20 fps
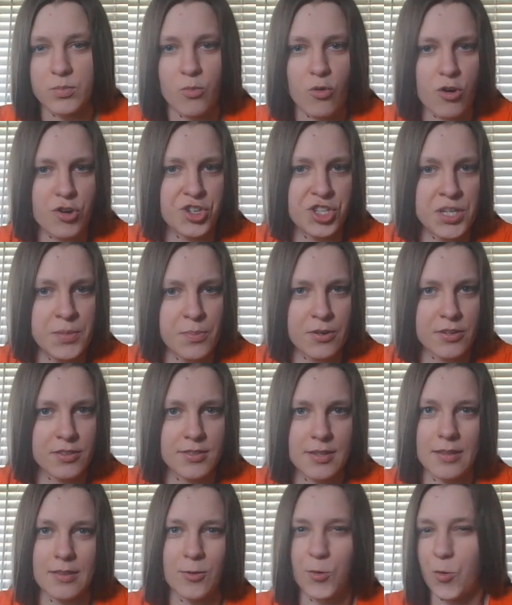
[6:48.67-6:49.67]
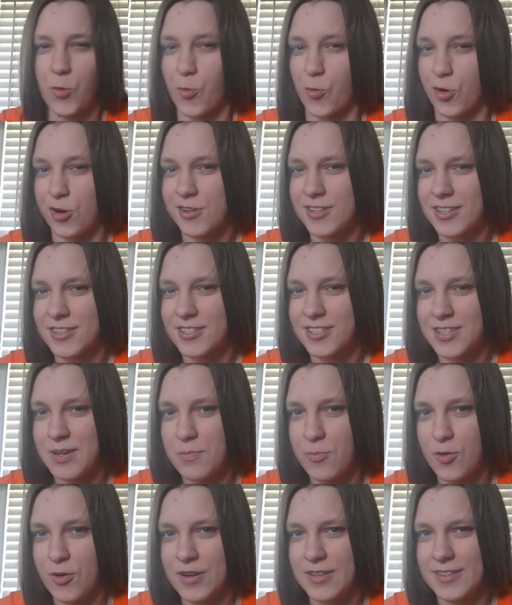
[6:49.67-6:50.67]
more cheaper than corn at
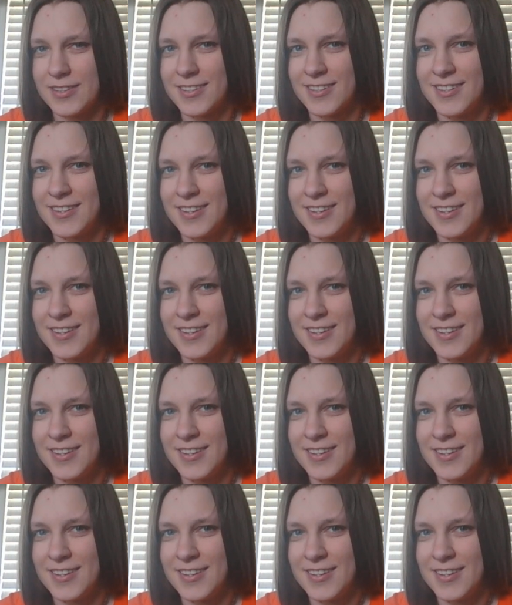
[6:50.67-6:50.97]
some point.